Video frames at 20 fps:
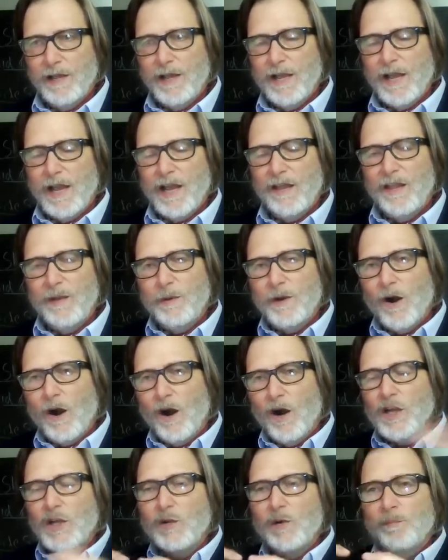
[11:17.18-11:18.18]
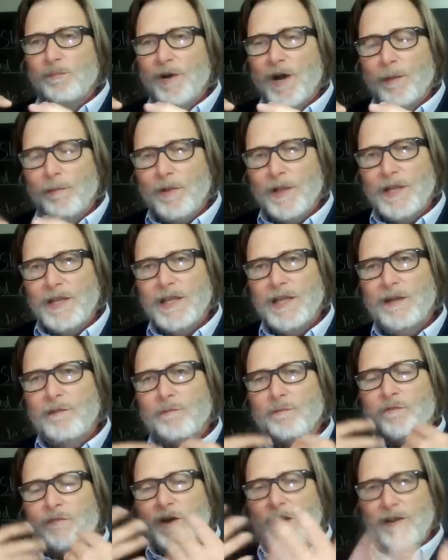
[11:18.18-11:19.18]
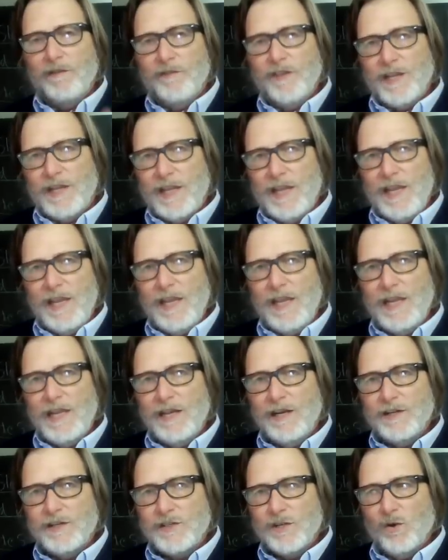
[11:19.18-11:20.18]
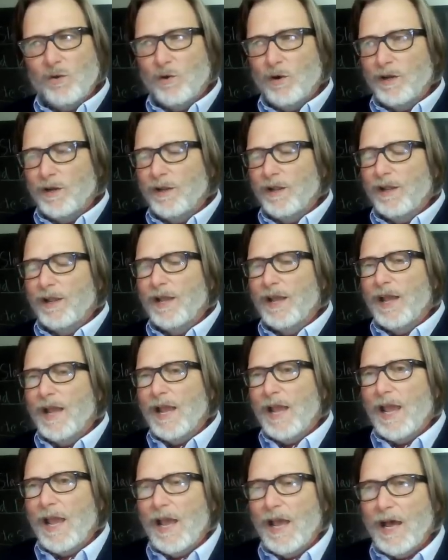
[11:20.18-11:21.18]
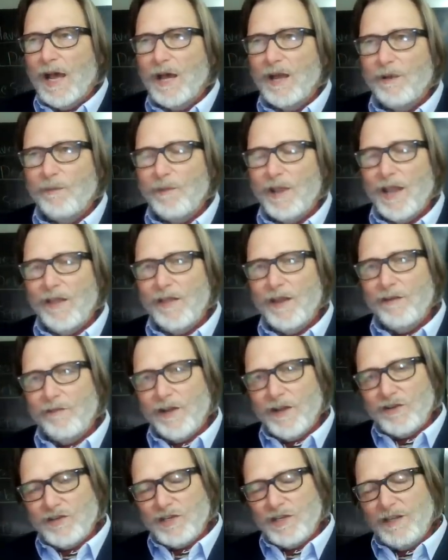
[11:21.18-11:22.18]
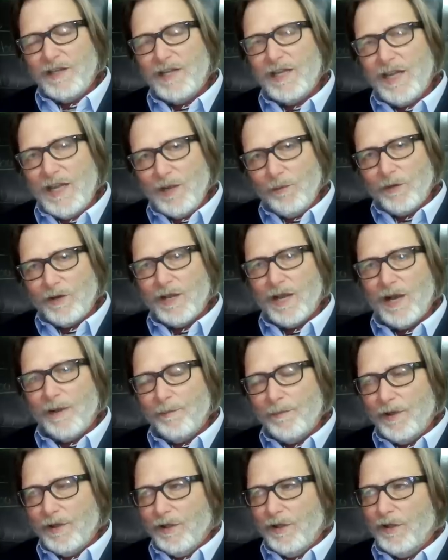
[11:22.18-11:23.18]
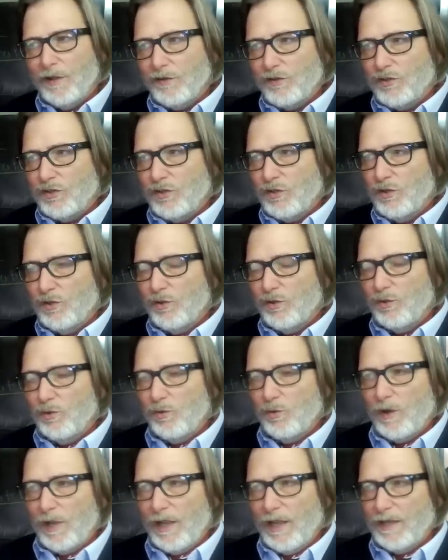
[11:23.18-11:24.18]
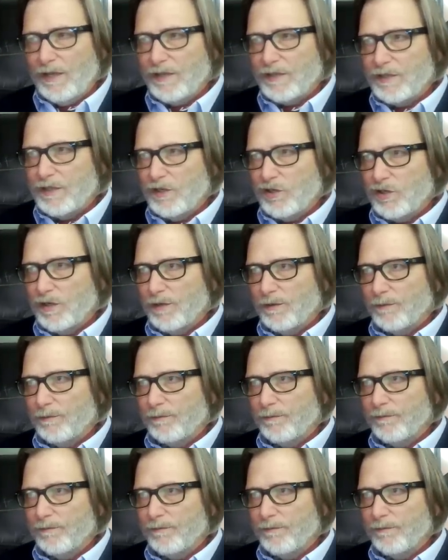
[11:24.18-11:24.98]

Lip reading: And they would argue in public in front of the king and his court. And then eventually the king would come to a decision.